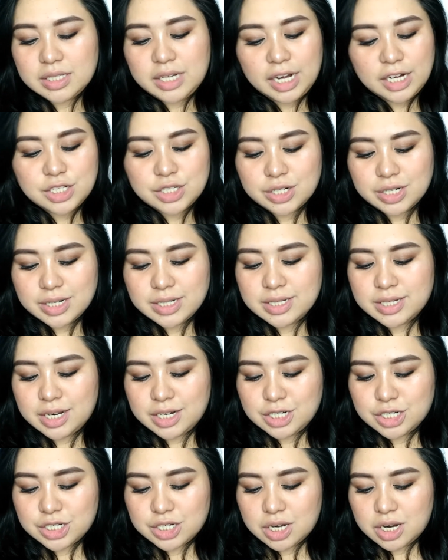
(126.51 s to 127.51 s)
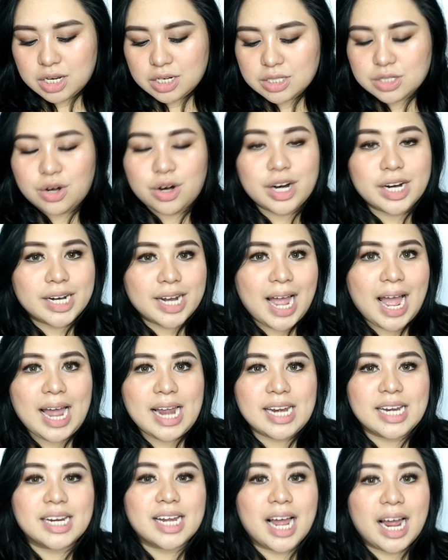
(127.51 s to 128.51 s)
Nature Essentials
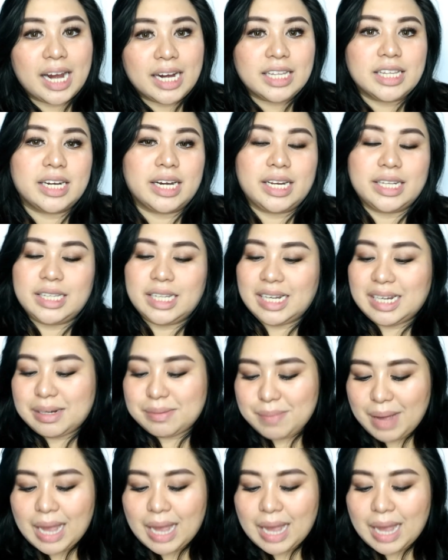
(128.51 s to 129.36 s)
Organic Hydrating